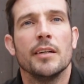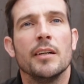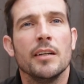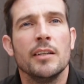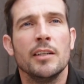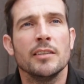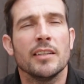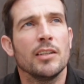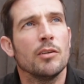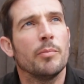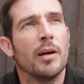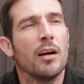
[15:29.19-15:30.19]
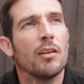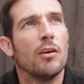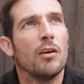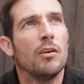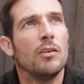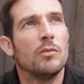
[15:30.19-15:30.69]
Daniel
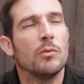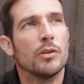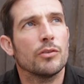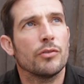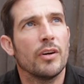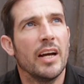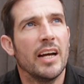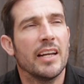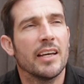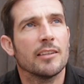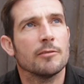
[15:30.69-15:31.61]
Barlow, what trade?